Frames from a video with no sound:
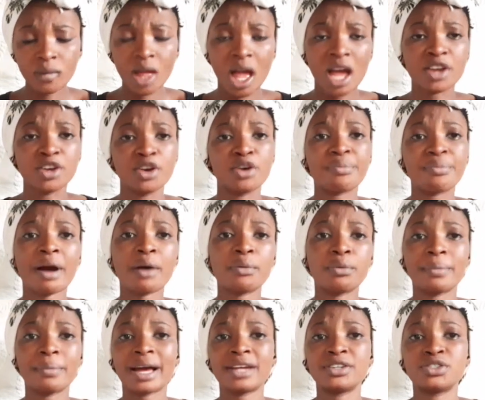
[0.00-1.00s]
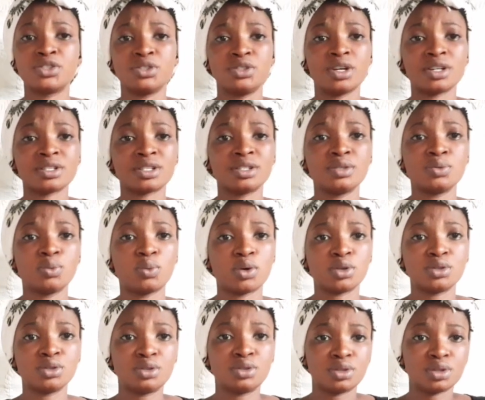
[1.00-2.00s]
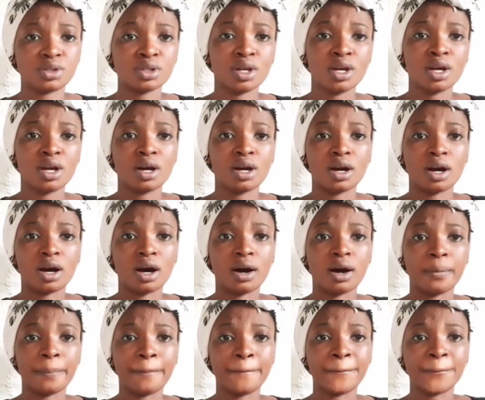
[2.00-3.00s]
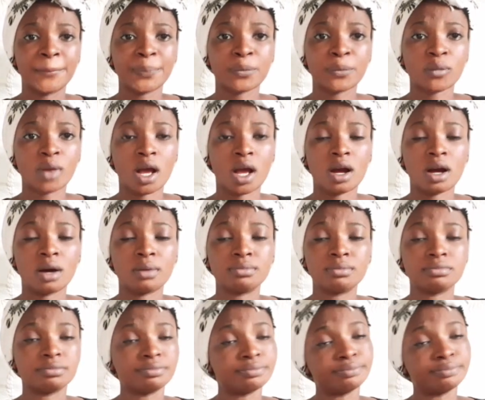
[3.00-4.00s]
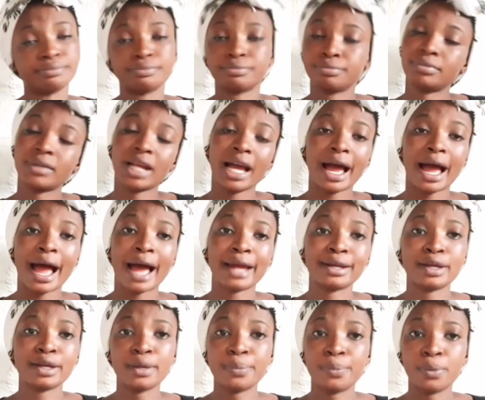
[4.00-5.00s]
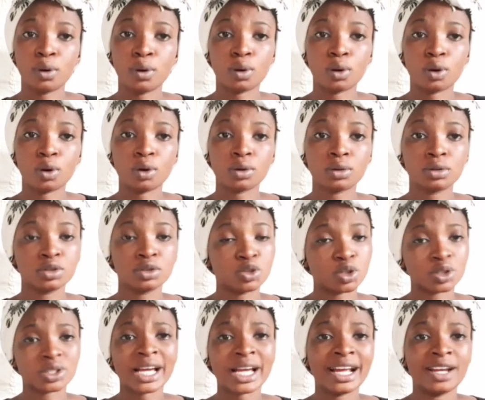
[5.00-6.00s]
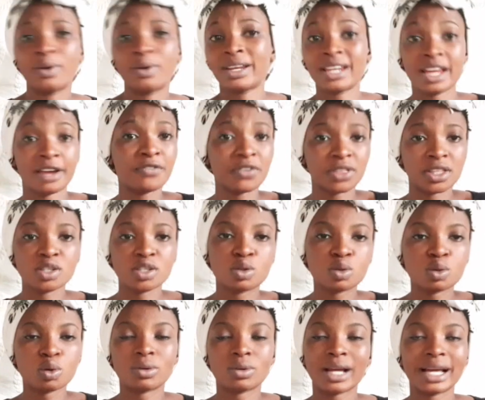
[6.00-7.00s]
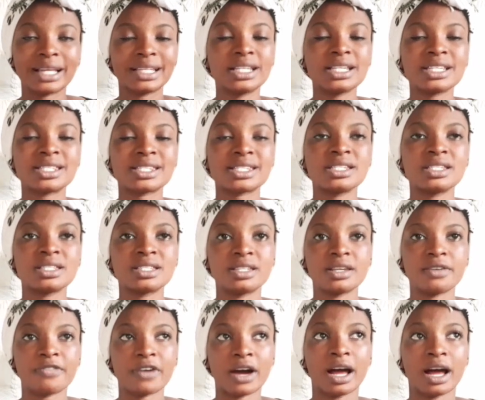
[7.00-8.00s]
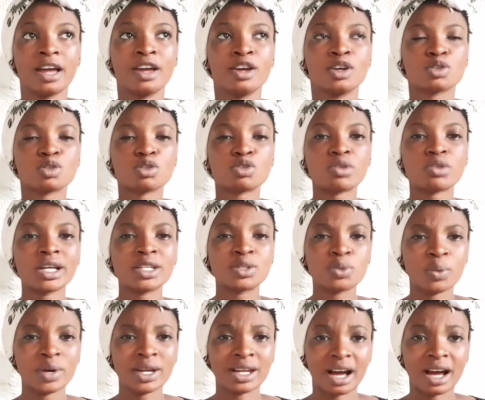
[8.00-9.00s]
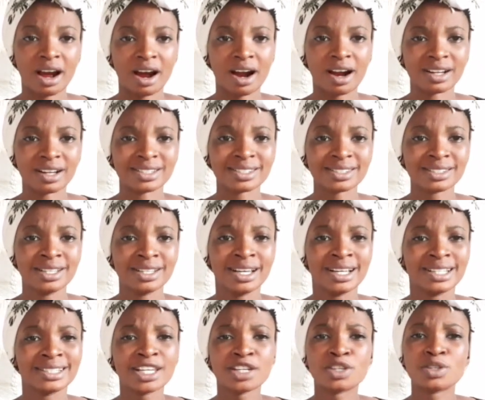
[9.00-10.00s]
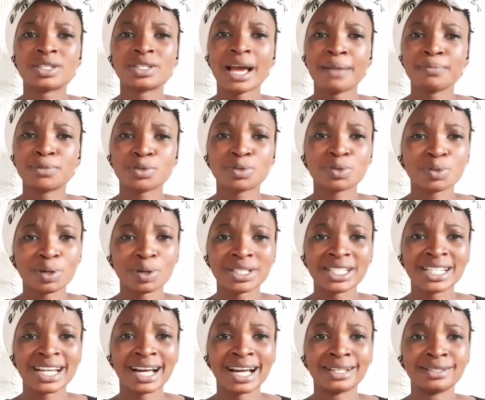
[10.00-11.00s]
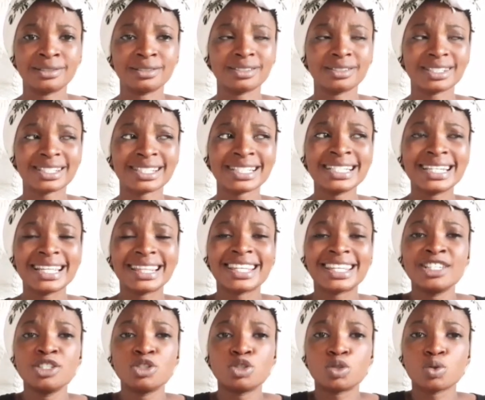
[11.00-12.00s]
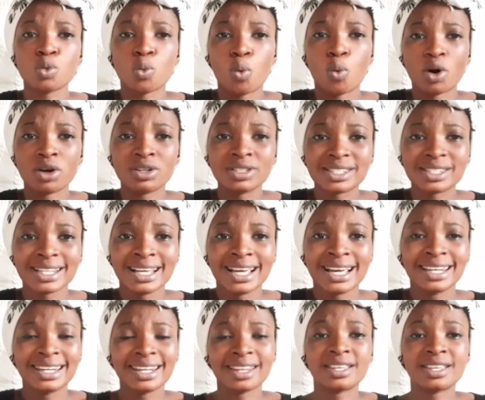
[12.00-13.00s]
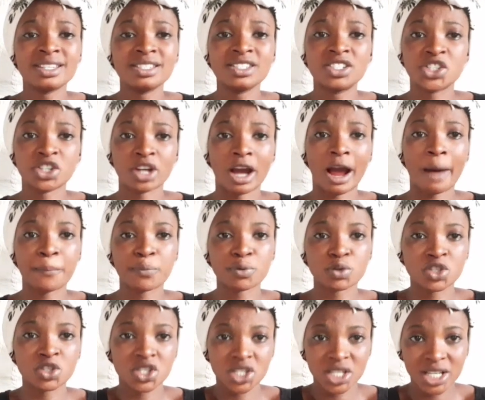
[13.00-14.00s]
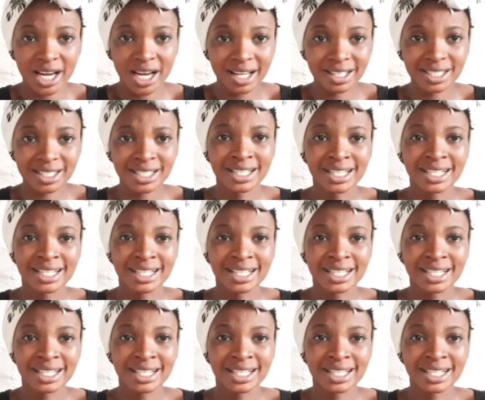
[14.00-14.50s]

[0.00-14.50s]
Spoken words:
a Yoruba woman, she doesn't want an Igbo daughter-in-law and everything. So like these things leave her. So try to win her heart. Take your time to study and see the things she wants, the things she appreciates,